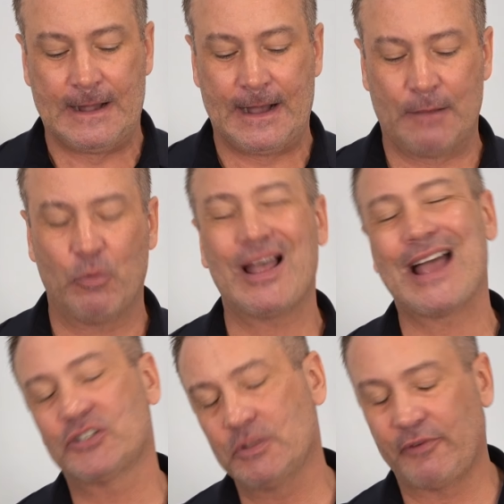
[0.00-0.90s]
Well,
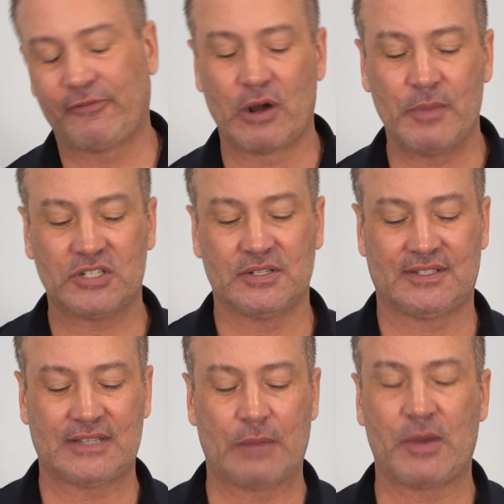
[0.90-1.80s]
actually, before I mention the
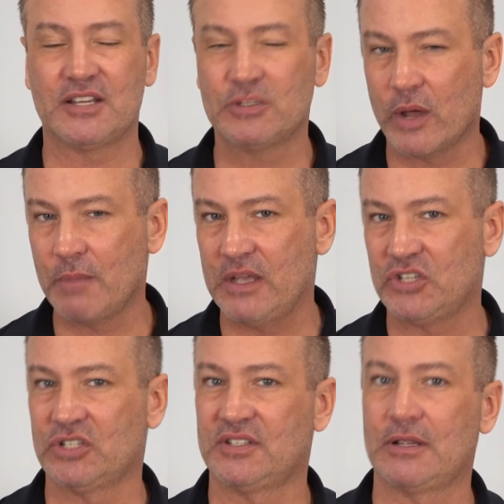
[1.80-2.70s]
setup, I just want to
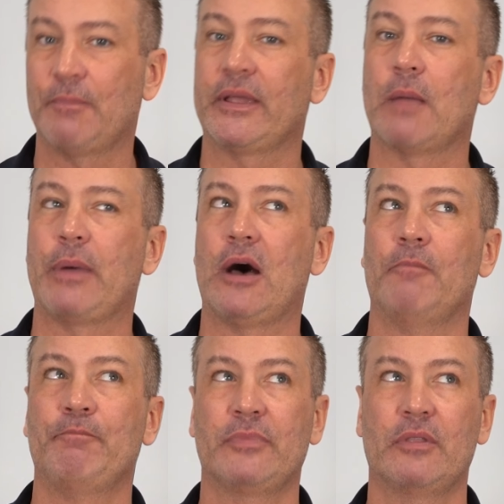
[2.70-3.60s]
mention something
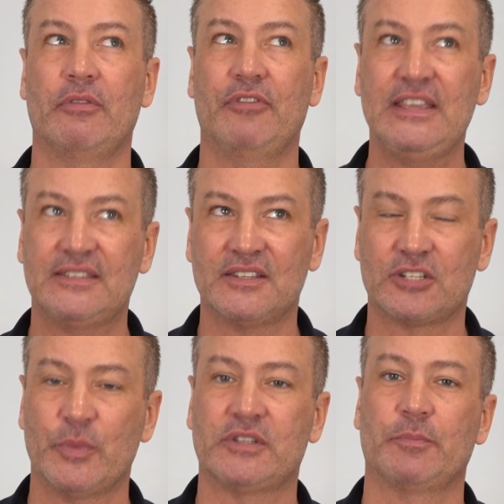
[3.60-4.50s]
about these
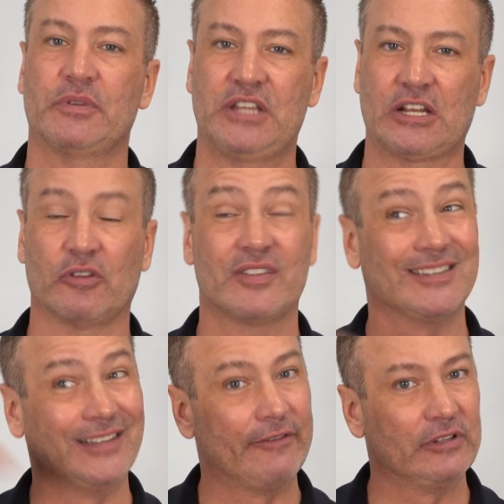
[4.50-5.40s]
instruments in particular,
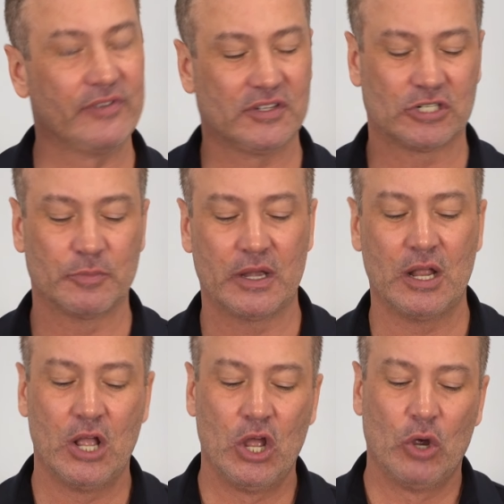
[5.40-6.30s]
this level of
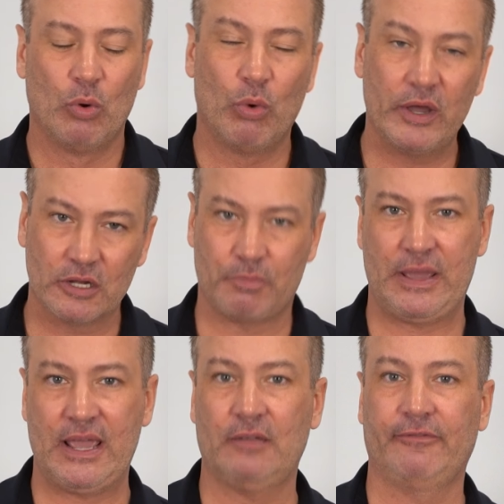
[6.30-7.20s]
instrument. What you're
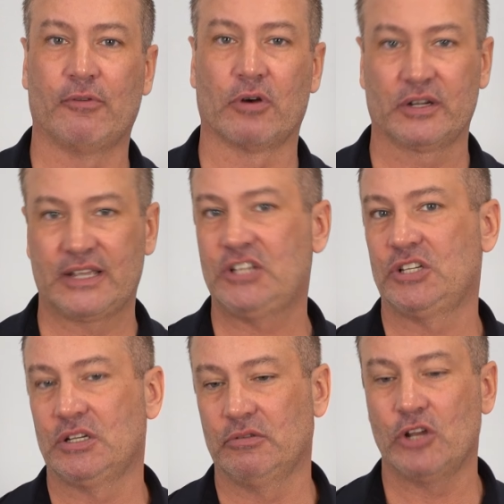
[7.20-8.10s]
paying for, in case
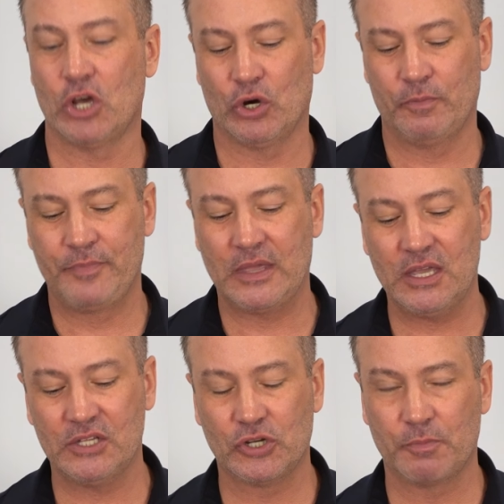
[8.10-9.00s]
you didn't know,
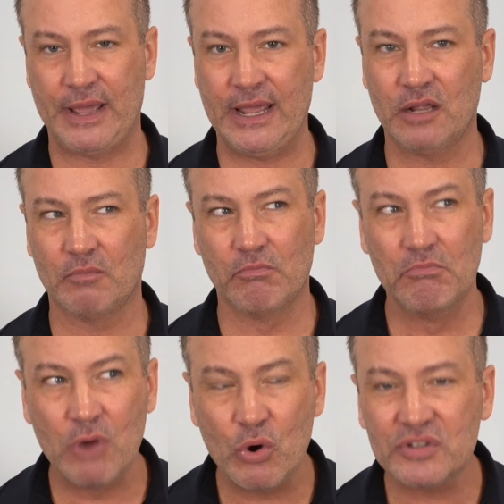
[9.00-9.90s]
is you're paying
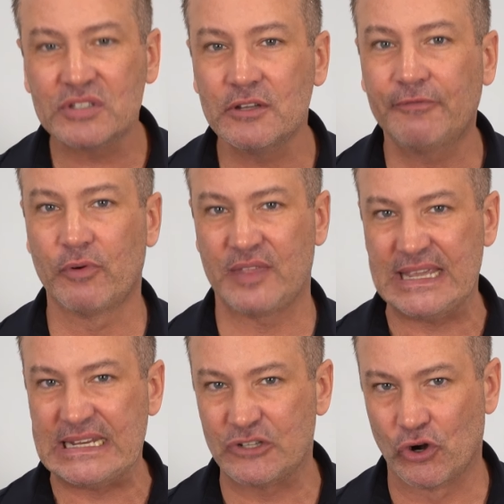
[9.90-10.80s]
mostly for
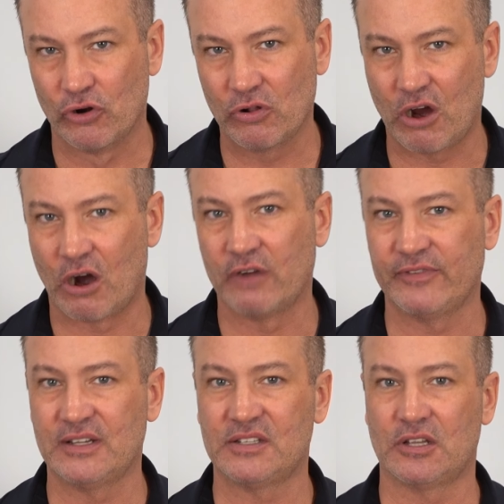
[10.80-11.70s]
the internal
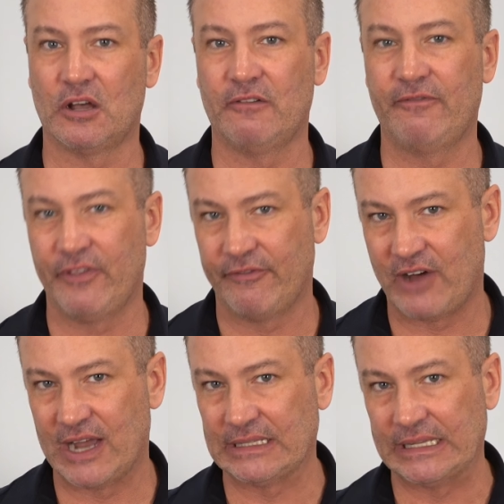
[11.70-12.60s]
carvings of the
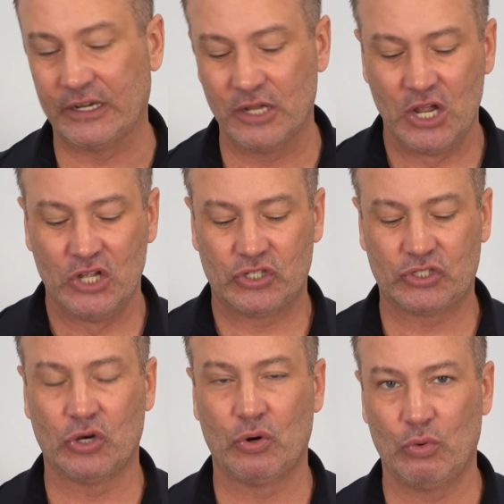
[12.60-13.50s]
violin.
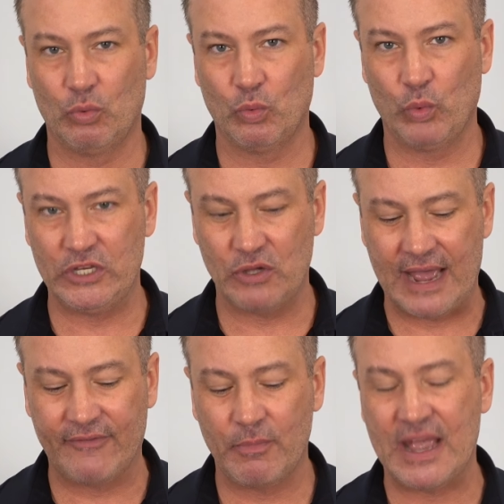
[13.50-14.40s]
So when you
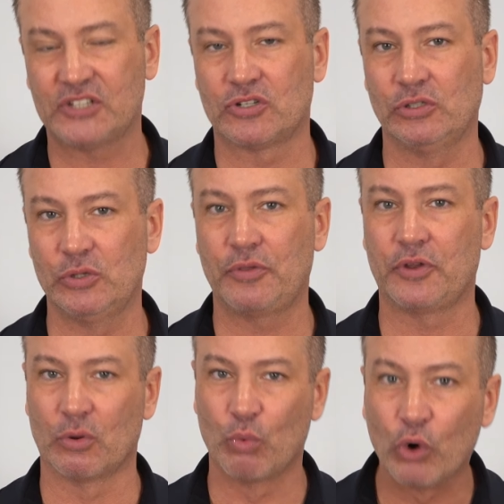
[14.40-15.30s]
have a master
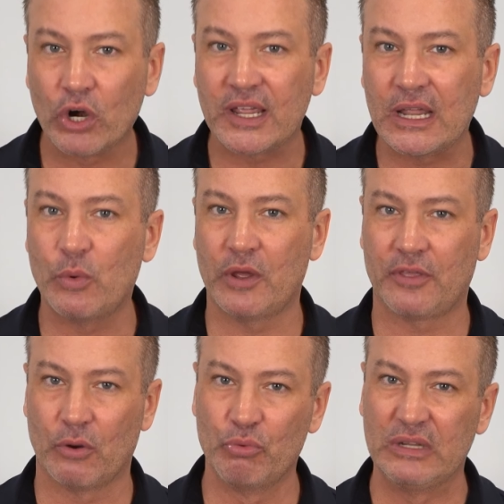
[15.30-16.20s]
luthier working
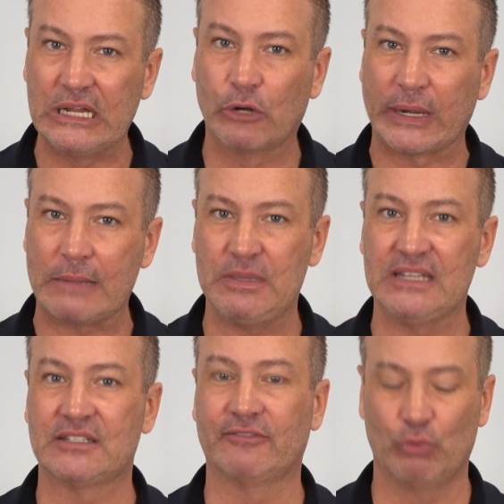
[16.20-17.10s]
with a really great
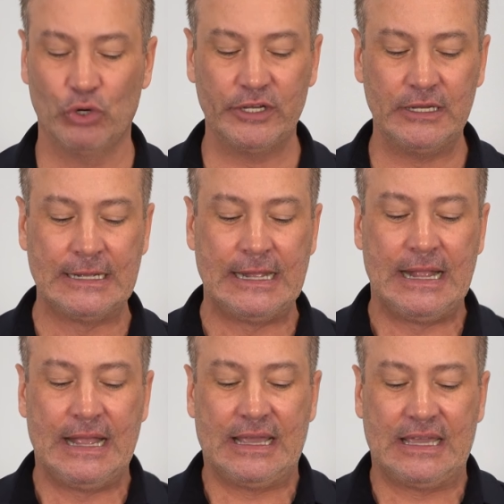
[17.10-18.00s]
piece of wood,
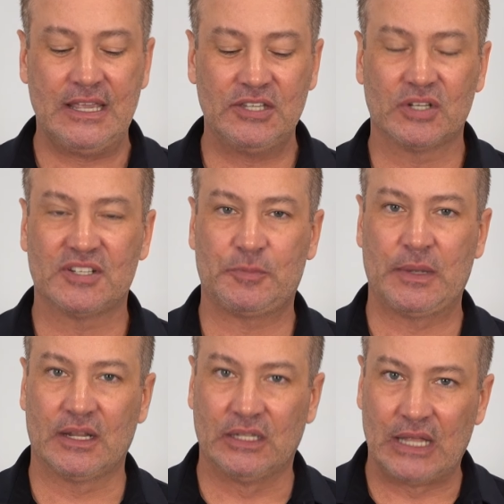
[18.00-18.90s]
he's going to
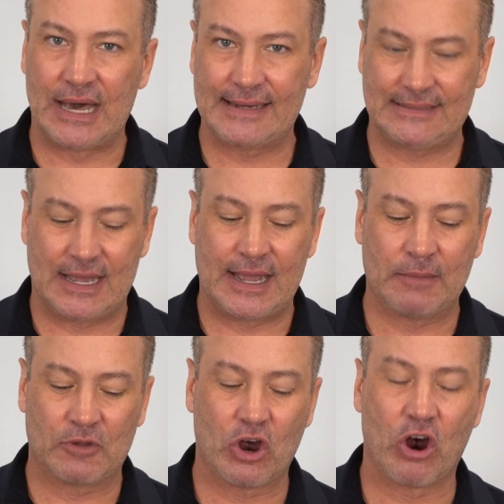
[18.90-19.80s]
spend a lot of
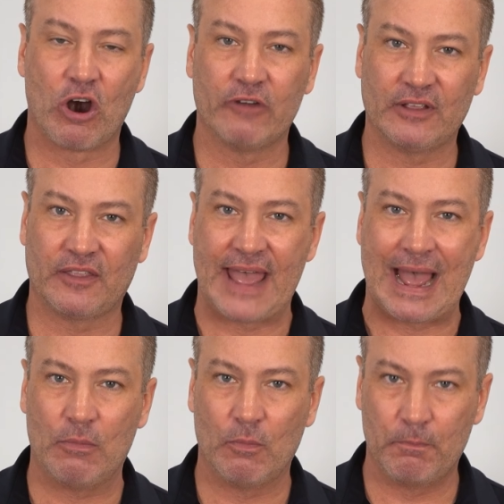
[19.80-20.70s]
time carving
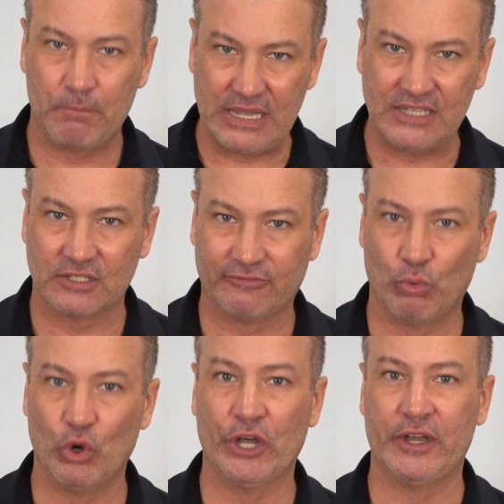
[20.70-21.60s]
that piece of
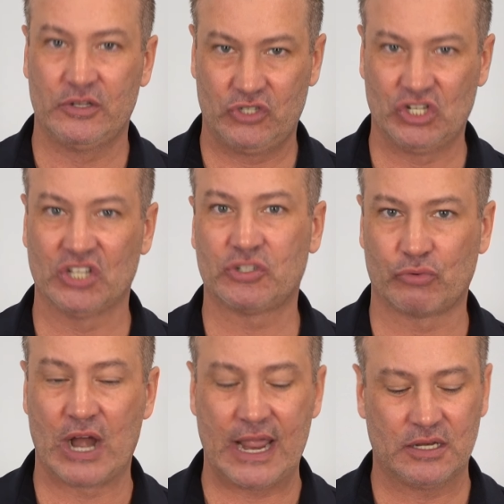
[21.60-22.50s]
wood just
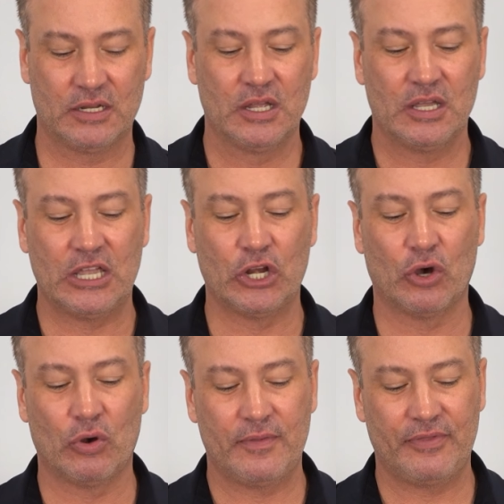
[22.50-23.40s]
right.
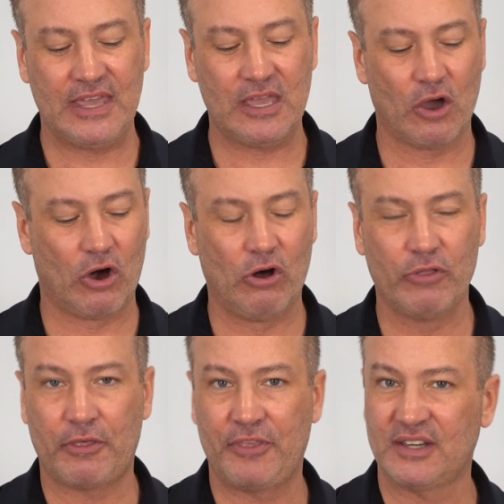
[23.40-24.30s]
All
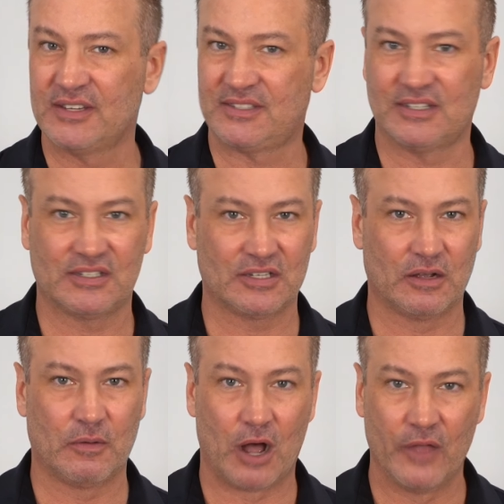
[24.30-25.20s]
the thicknesses
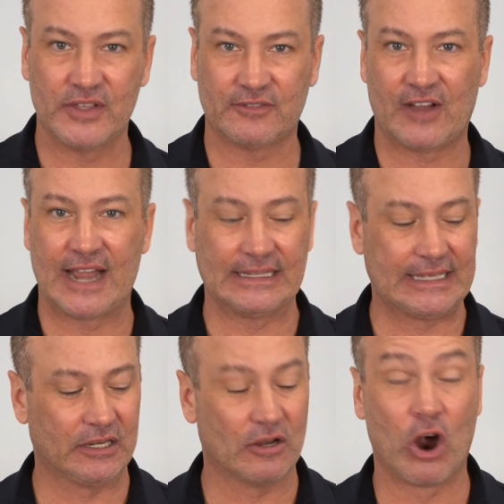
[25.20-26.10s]
on this
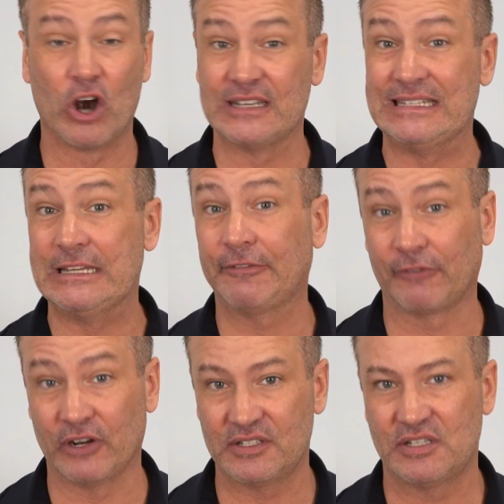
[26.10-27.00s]
violin are
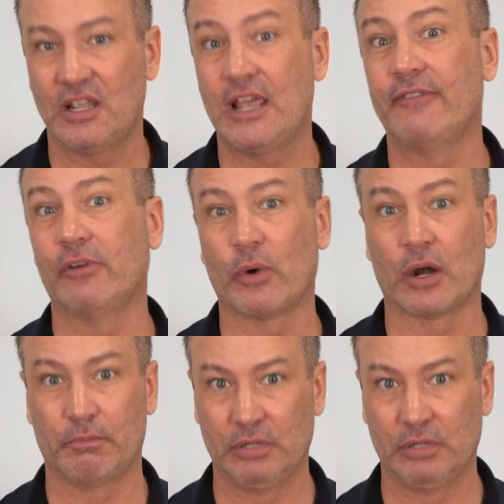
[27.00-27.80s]
different everywhere.